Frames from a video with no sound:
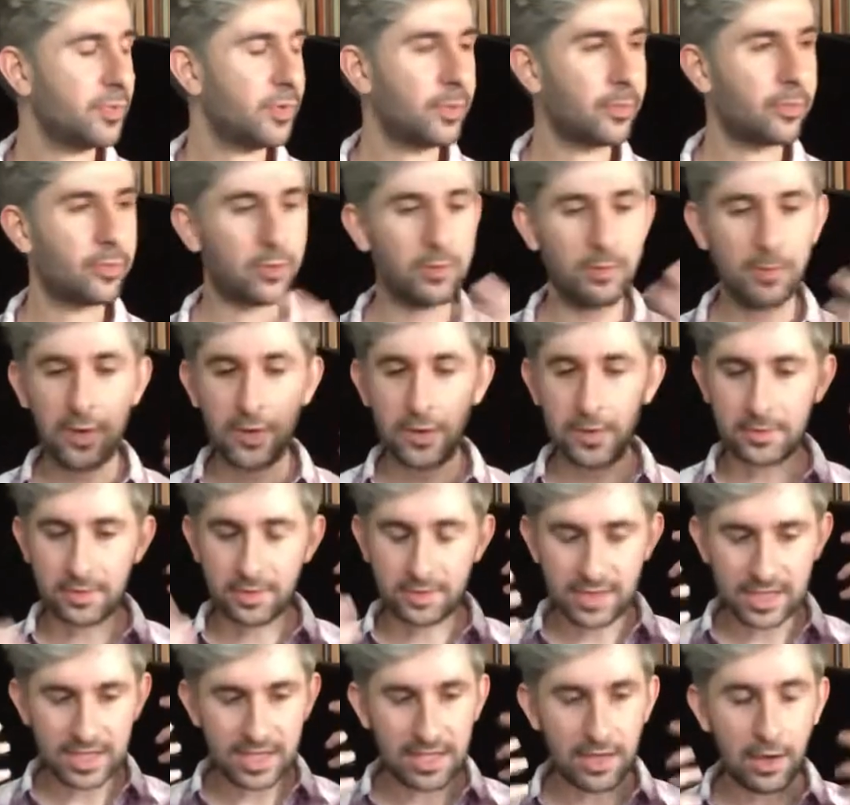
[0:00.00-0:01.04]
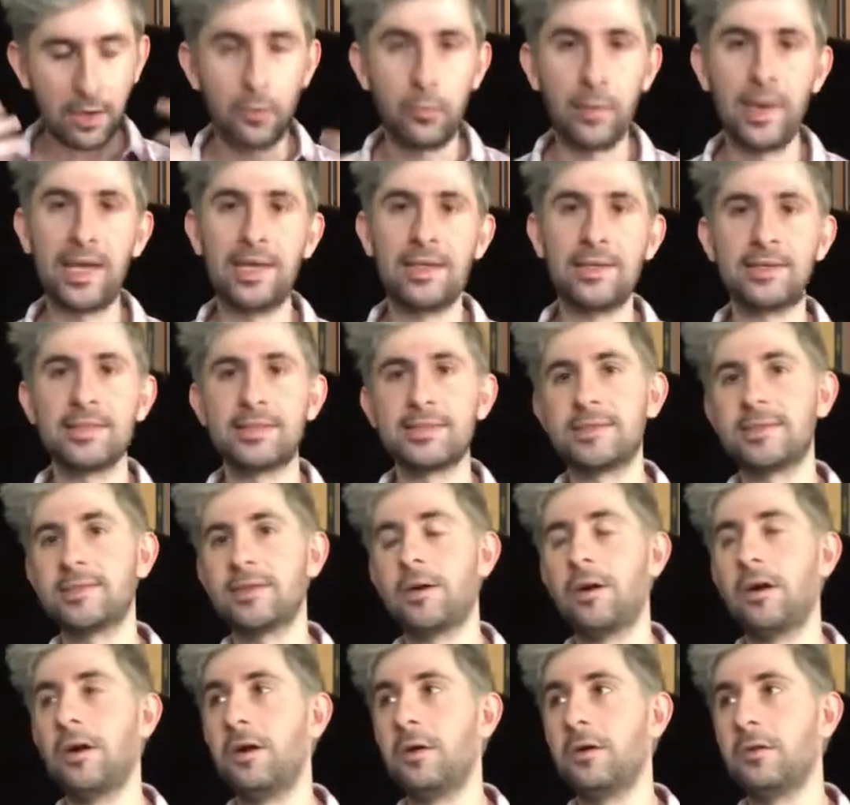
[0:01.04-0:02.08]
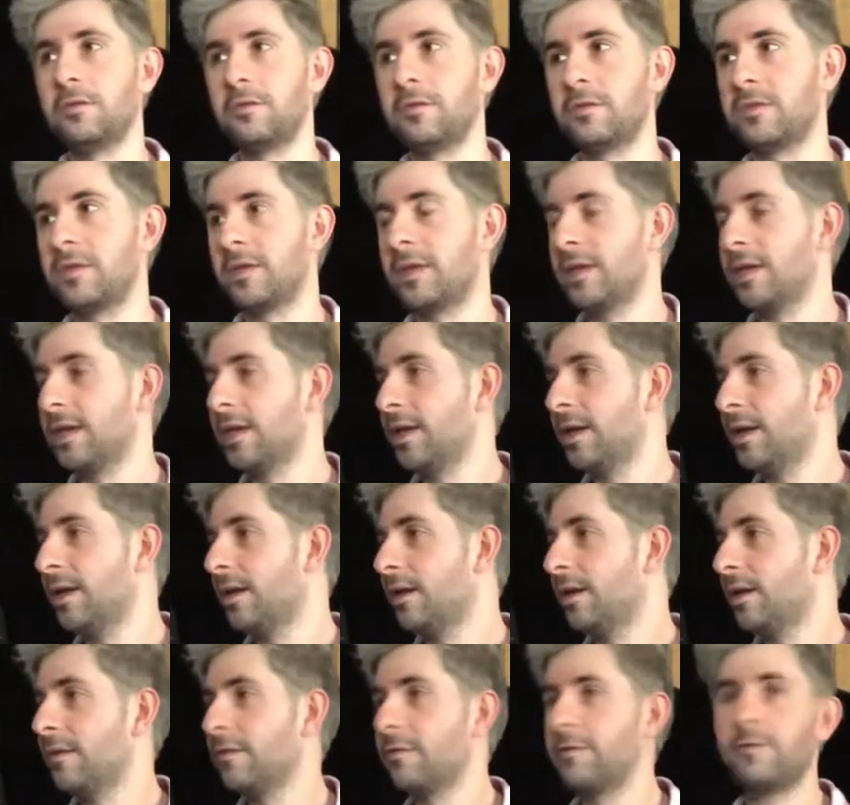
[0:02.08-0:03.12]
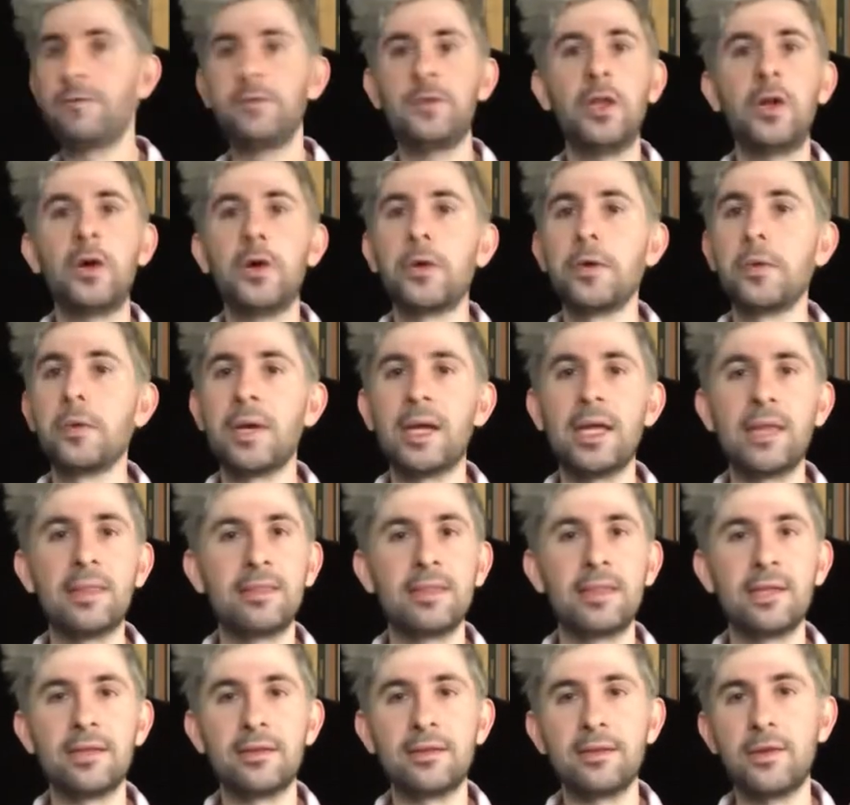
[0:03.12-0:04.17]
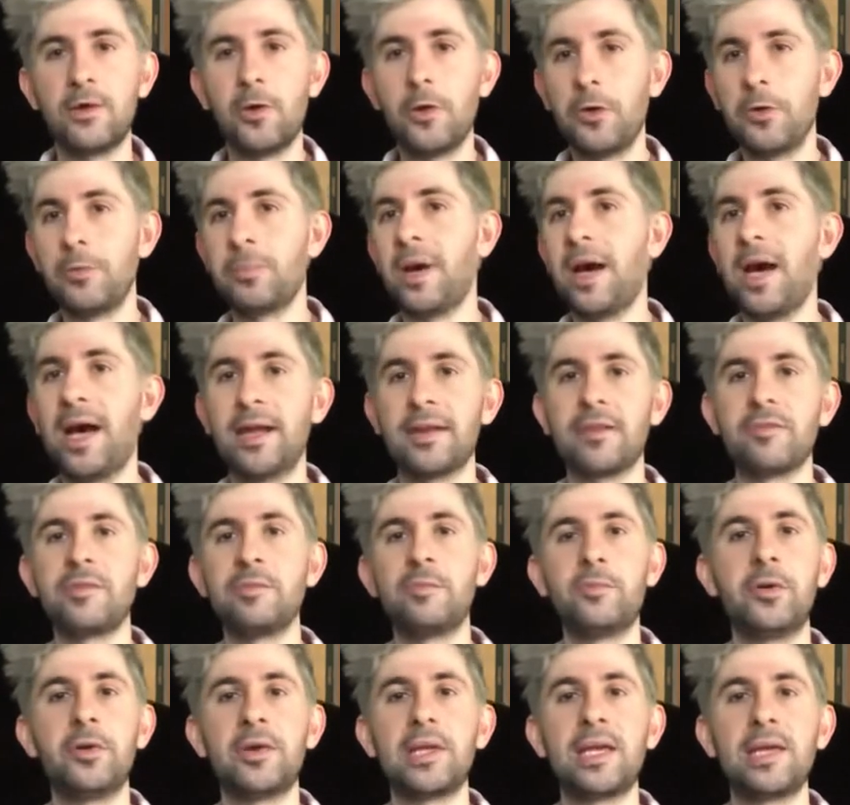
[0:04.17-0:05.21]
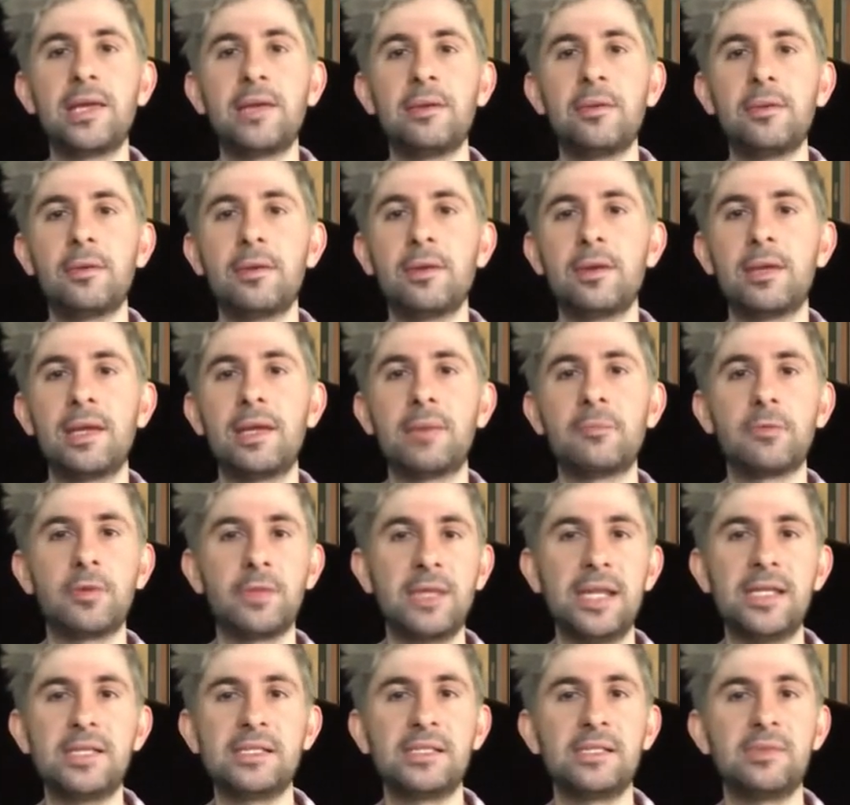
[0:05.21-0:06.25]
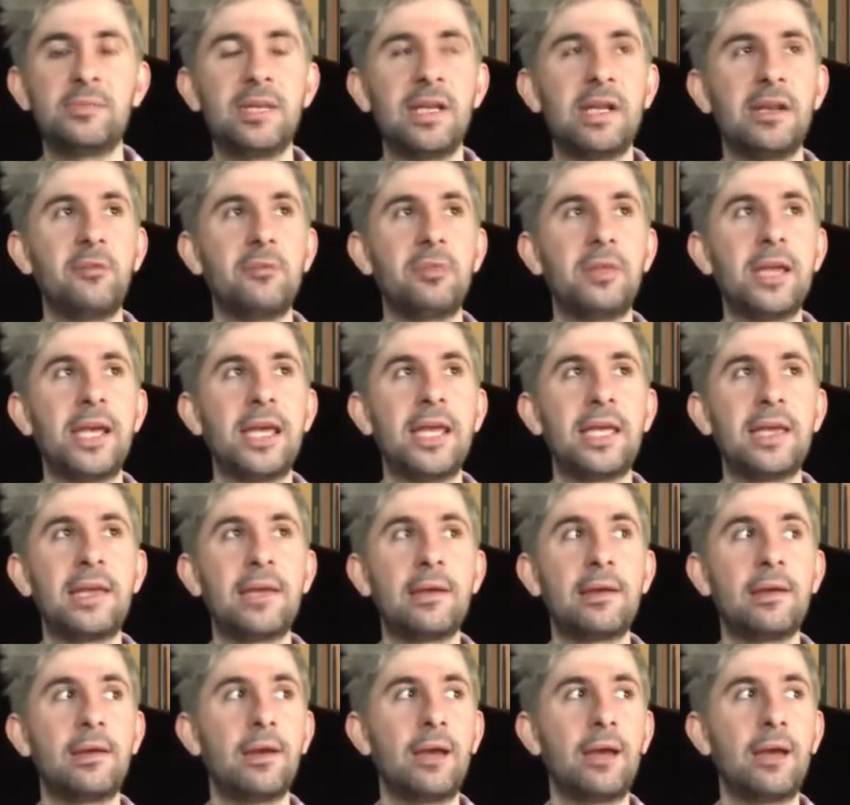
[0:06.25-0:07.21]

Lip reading: promote the awareness of flow, and that no part of the body in relation to piano playing